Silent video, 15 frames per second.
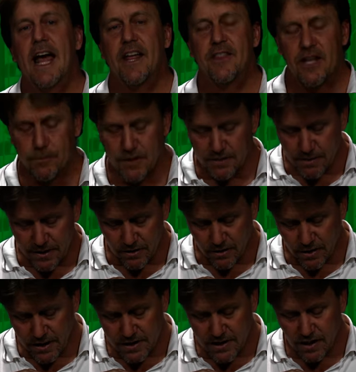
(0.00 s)
and then we spend a
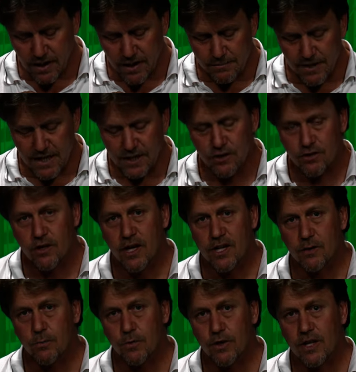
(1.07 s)
lot of time then
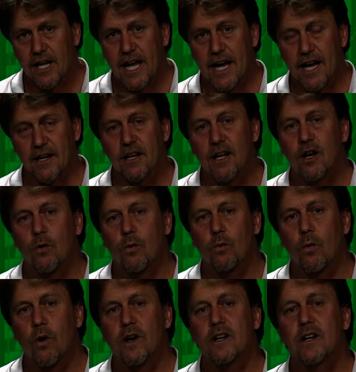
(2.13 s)
trying to work out
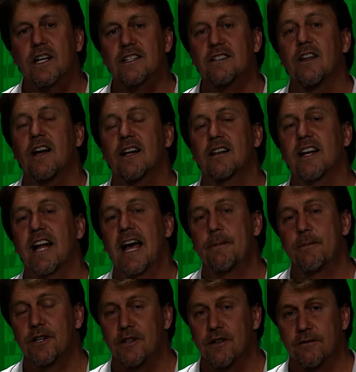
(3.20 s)
what is likely to
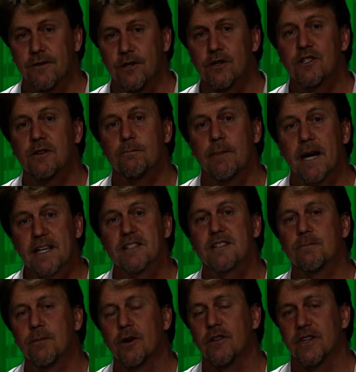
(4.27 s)
happen in the future
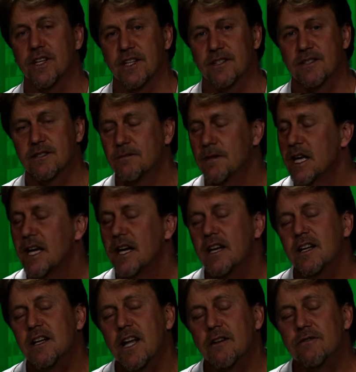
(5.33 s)
based upon this.
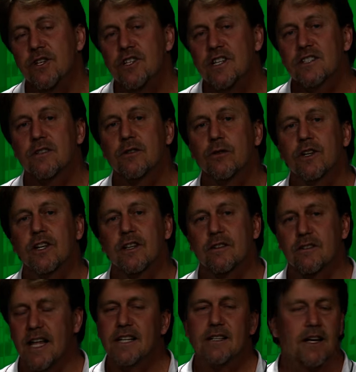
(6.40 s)
Now, if you just look
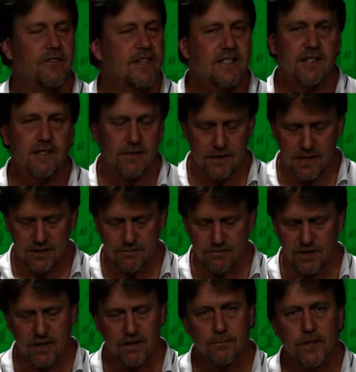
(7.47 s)
at that, and this
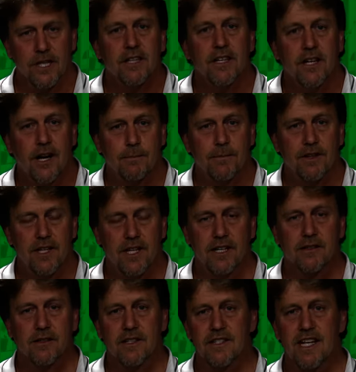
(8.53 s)
is a completely
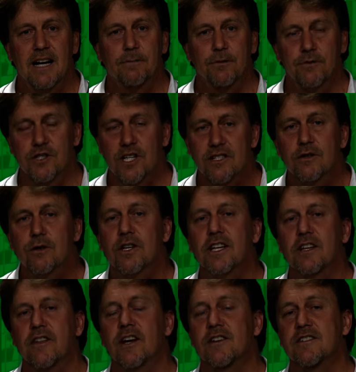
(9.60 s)
hypothetical example, just
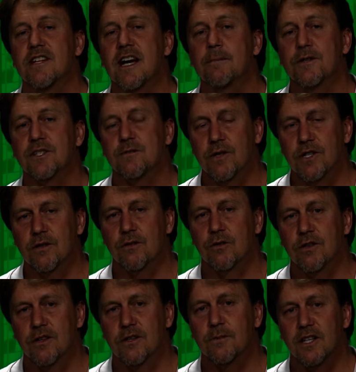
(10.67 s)
looking at those numbers, when you
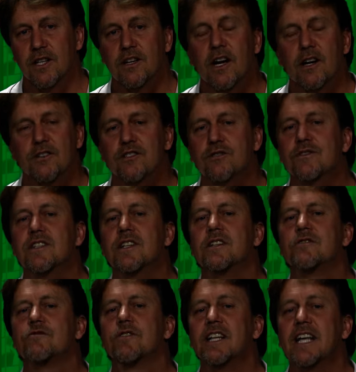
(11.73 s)
look at them in the notes, you'll see
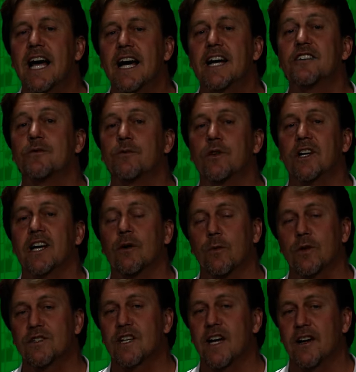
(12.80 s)
it's really hard to work out
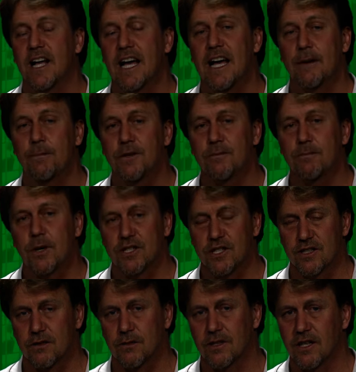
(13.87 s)
what's going to happen by
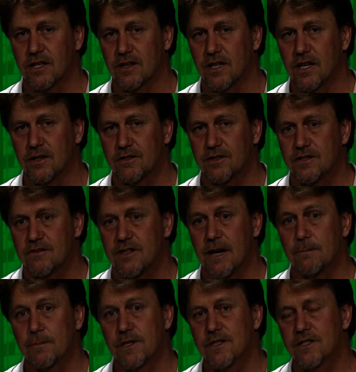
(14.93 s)
just looking at those
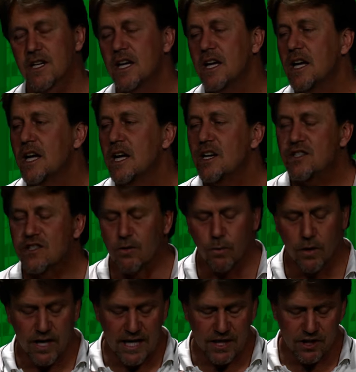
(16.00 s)
numbers. So
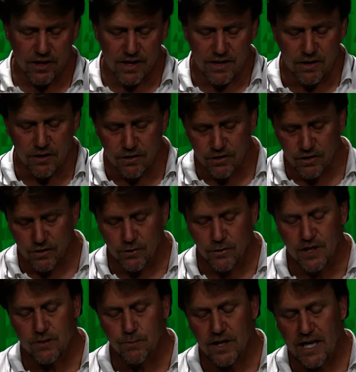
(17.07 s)
what actually you
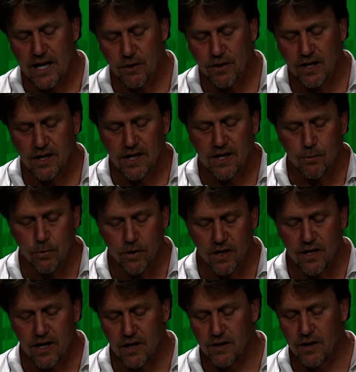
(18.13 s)
do is we calculate what
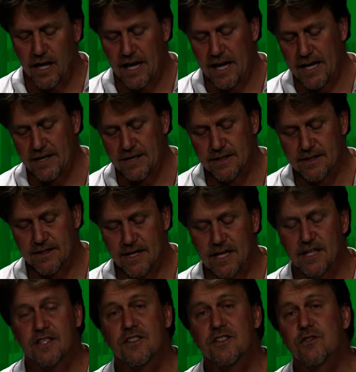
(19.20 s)
are known as
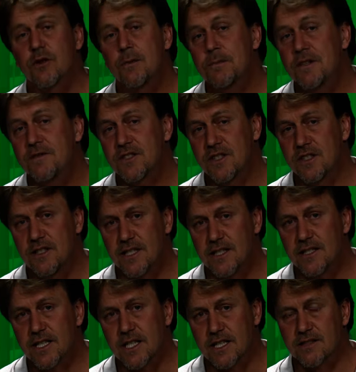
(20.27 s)
descriptive
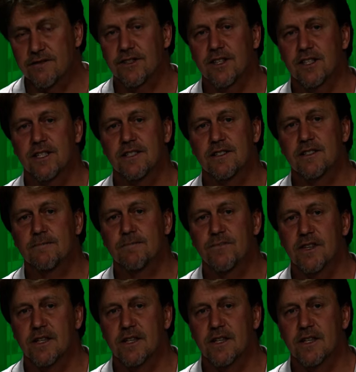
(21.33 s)
statistics for this